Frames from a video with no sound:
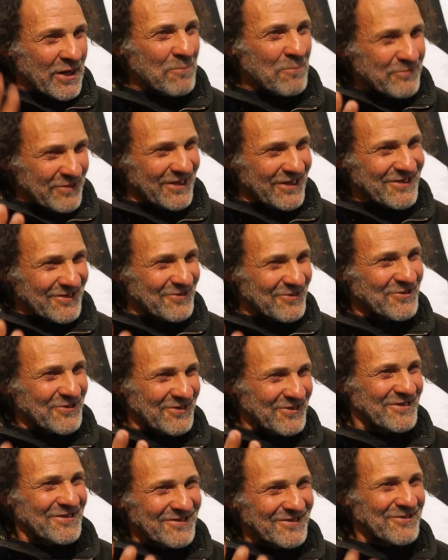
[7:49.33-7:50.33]
up there to
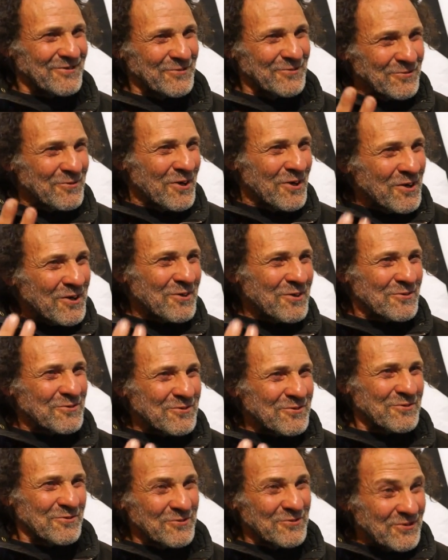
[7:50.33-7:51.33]

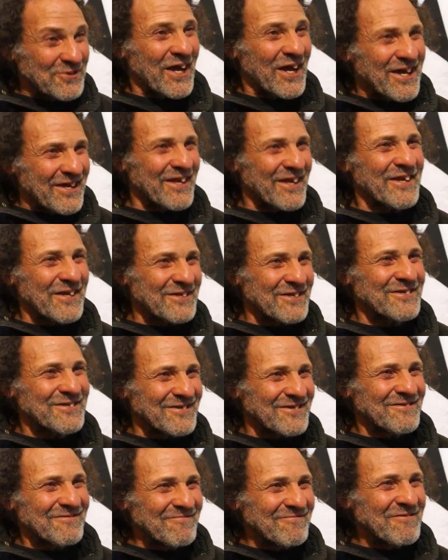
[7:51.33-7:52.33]
say that
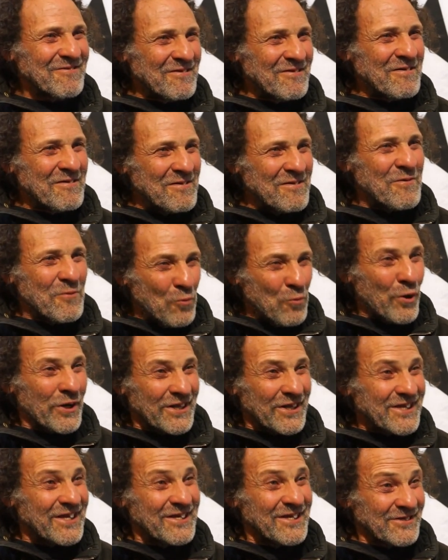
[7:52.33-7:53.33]
it's what
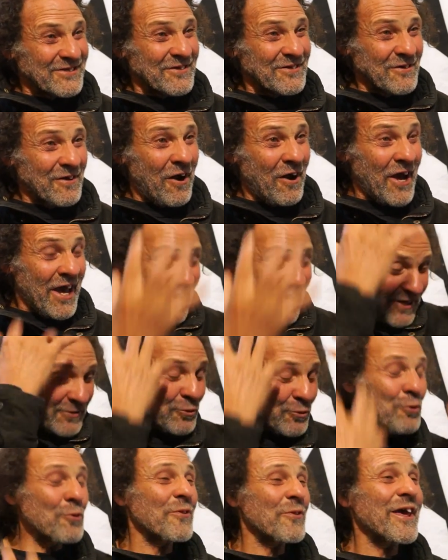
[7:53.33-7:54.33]
it is. I had it
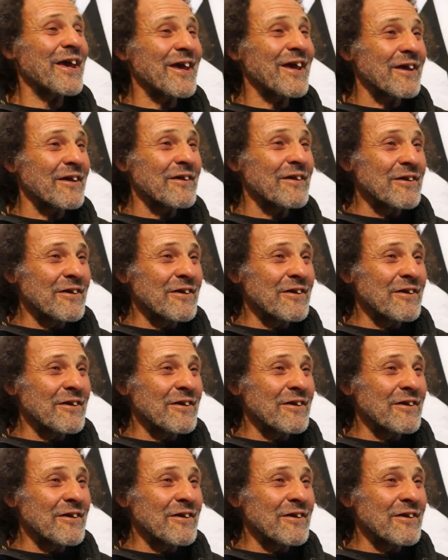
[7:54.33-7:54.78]
all there,